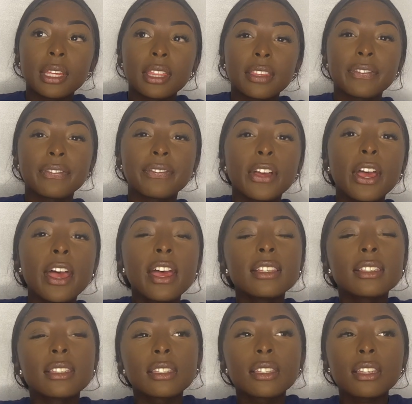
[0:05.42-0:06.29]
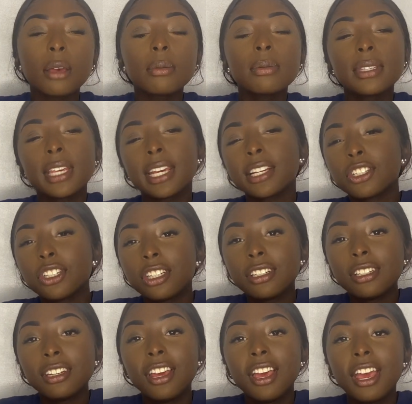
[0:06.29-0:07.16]
the first
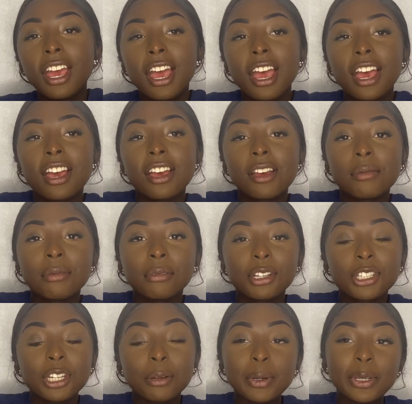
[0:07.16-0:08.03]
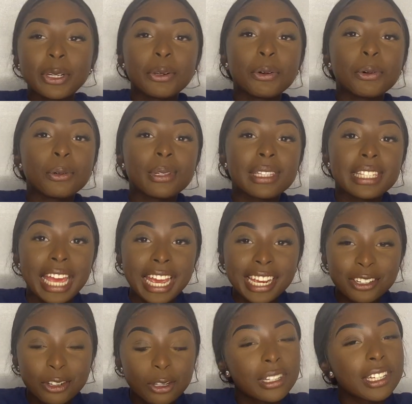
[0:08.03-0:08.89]
subsection, which I'm going to call
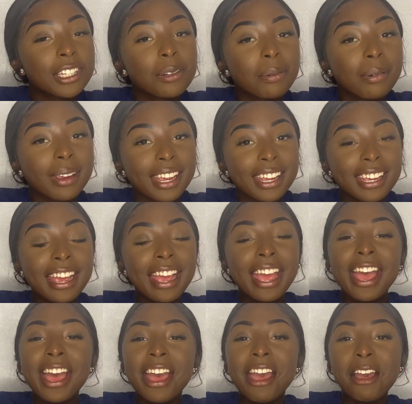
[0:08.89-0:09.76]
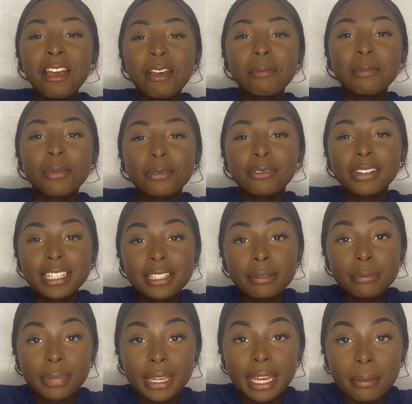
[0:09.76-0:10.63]
Technology Me.
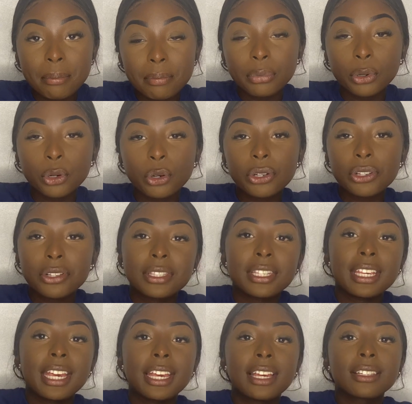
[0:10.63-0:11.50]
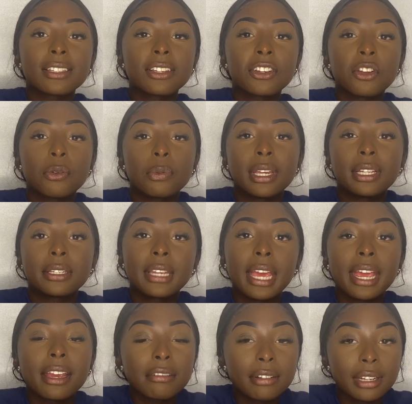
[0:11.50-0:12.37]
Reason being because it's going to be
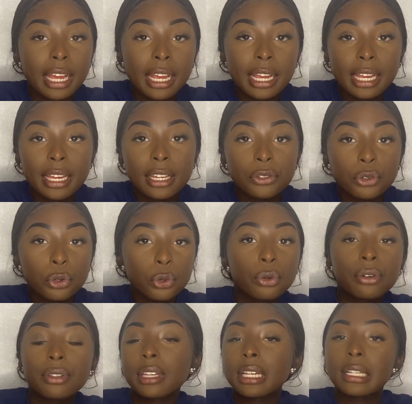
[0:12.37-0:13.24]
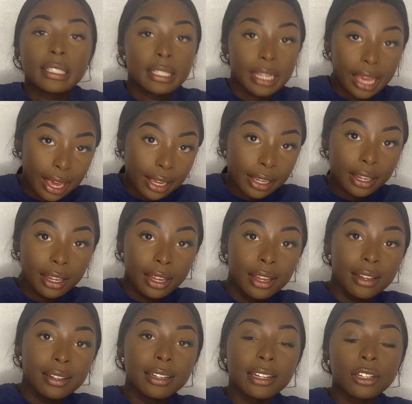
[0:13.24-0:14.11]
tech related, all things tech,
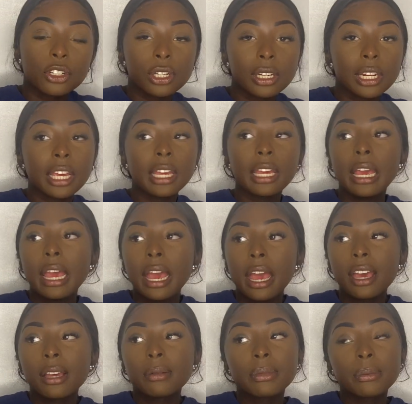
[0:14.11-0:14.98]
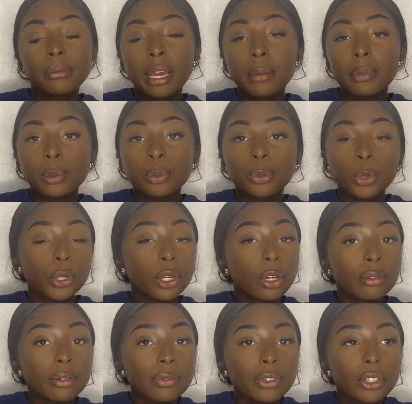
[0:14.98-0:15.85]
literally. It might be
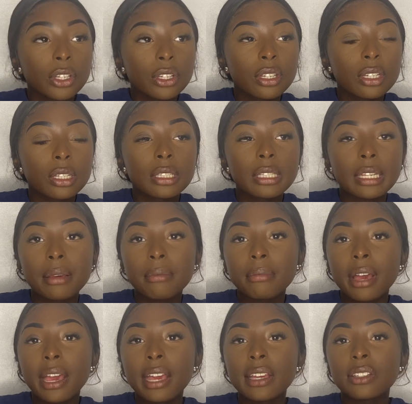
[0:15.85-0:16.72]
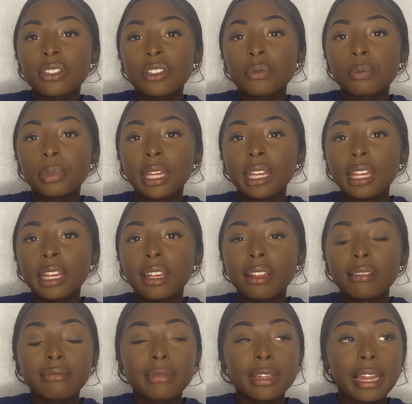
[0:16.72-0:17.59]
product reviews, it might just
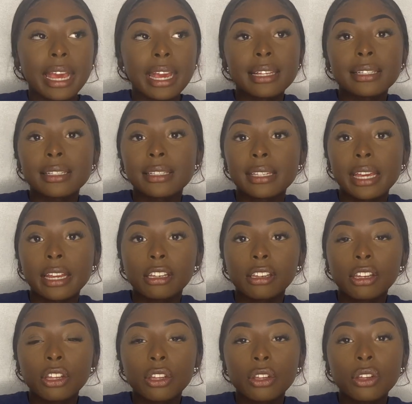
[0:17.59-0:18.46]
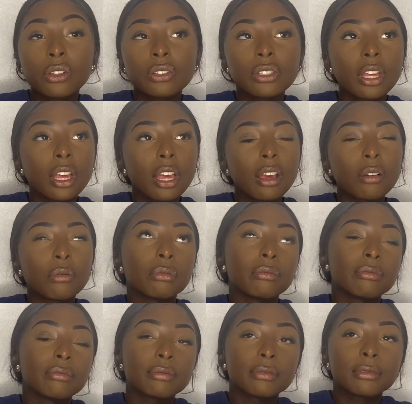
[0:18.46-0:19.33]
be the latest in tech news.
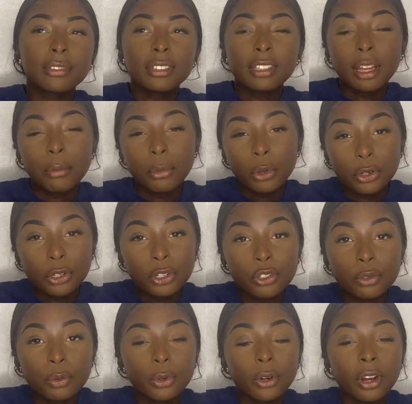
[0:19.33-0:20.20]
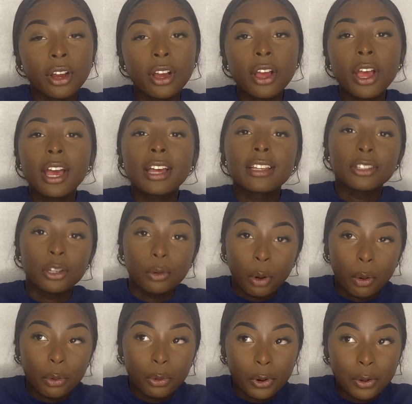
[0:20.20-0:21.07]
Well, I'm not a news reporter, so it
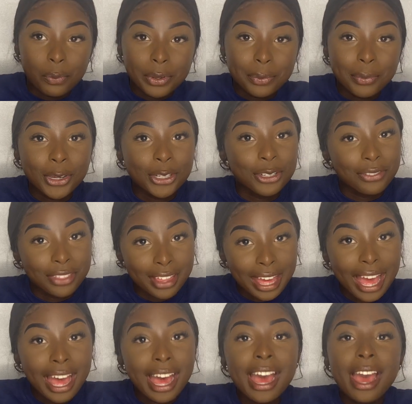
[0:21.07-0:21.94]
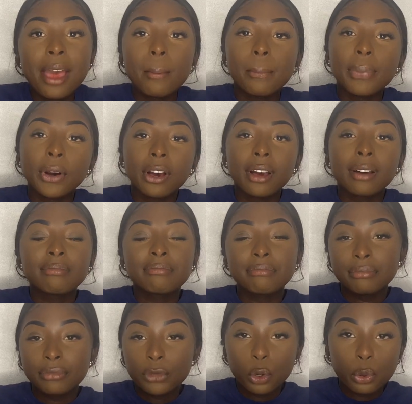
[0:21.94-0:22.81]
probably won't be much of that, but
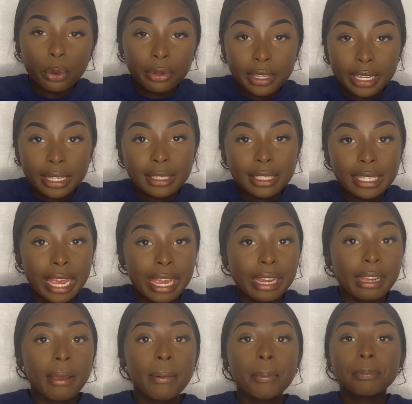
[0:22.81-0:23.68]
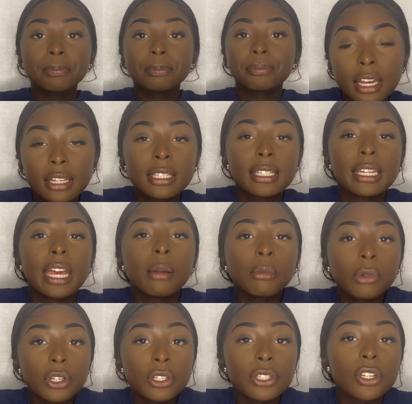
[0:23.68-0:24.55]
all things tech. Today I'm
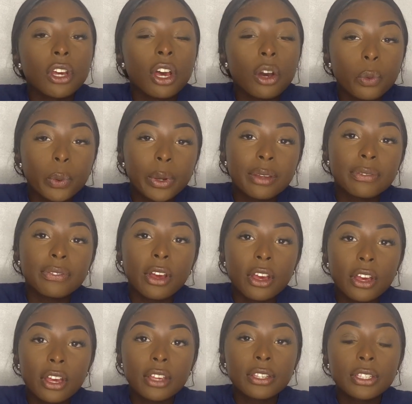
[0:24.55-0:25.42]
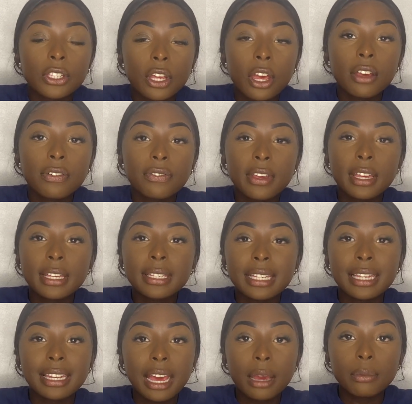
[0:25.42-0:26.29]
going to start with a
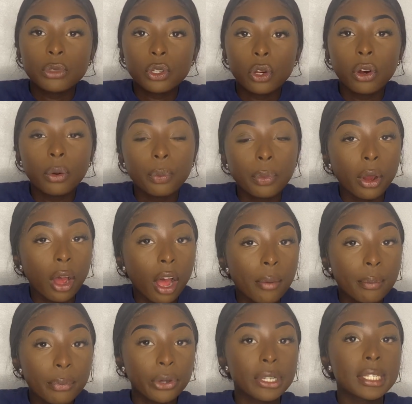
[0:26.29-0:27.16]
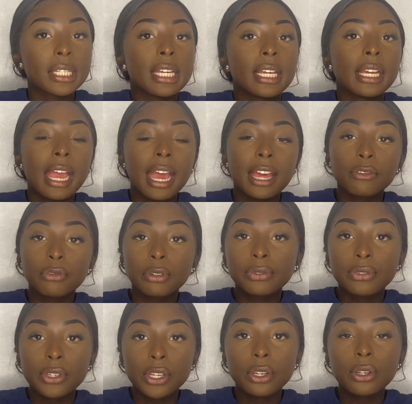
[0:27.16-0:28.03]
Surface laptop unboxing and
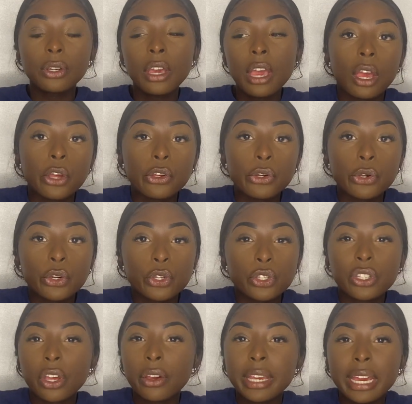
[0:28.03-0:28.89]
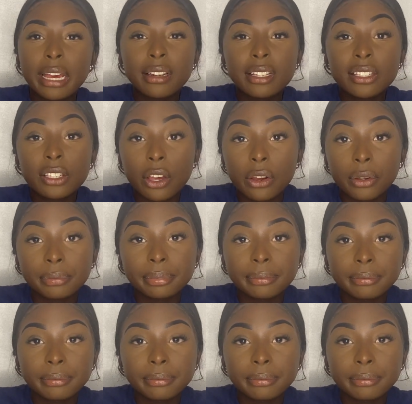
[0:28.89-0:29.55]
review. So yeah, let's go.